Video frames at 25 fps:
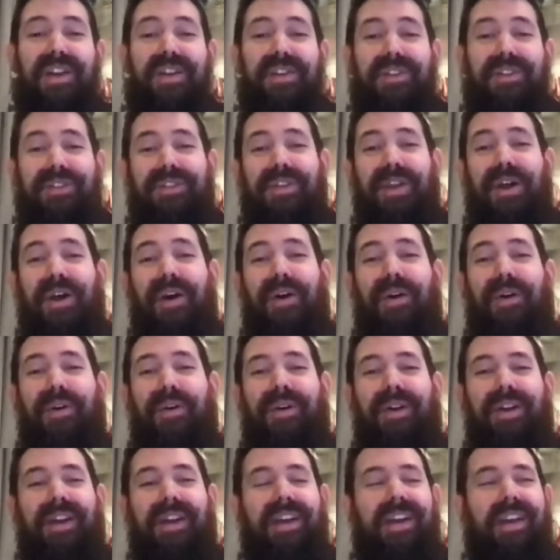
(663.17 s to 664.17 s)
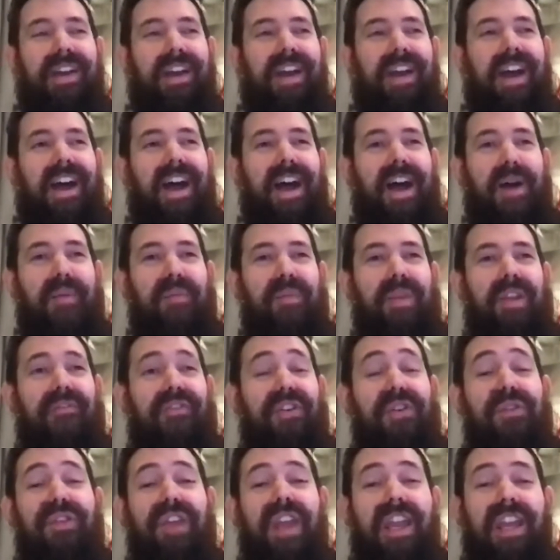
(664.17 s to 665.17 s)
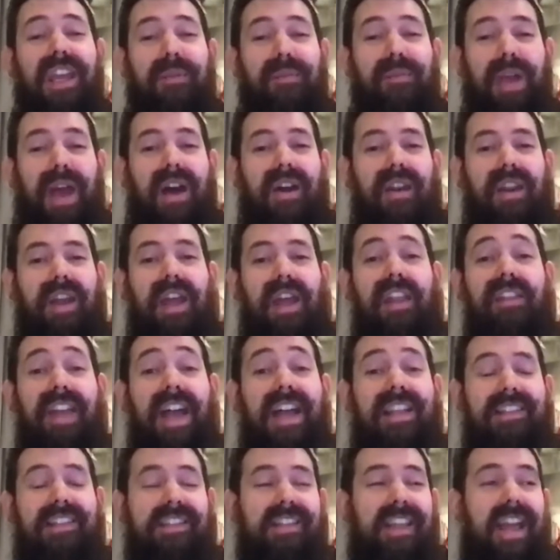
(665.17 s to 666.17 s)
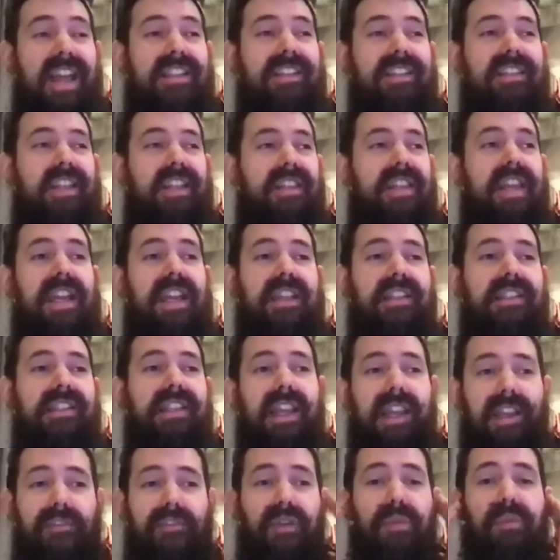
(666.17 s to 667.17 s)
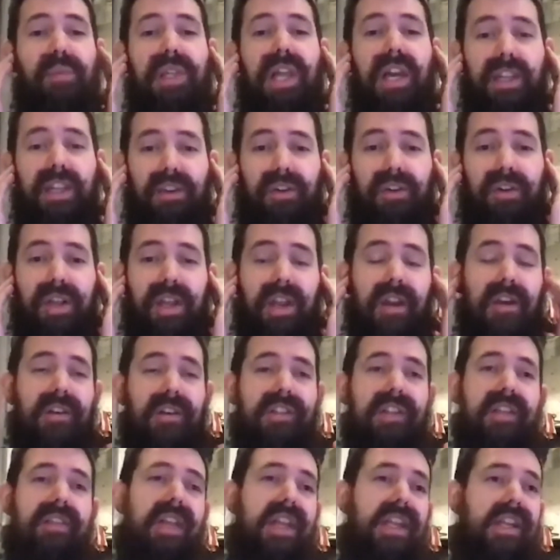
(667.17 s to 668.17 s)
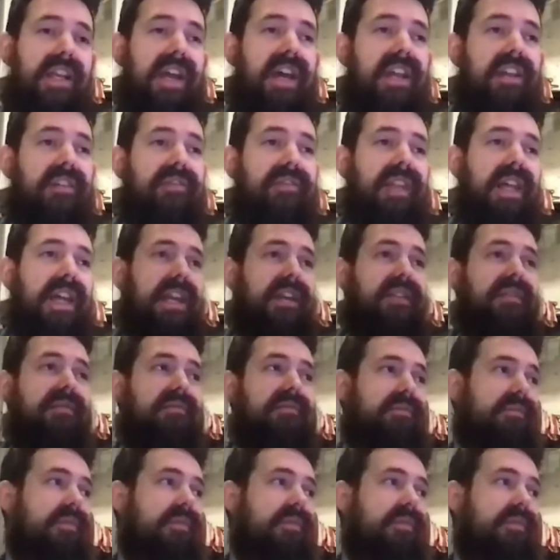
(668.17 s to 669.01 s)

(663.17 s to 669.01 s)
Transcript: So if you think about it, and that's the thing, it's like if you plug your ears and then kind of like,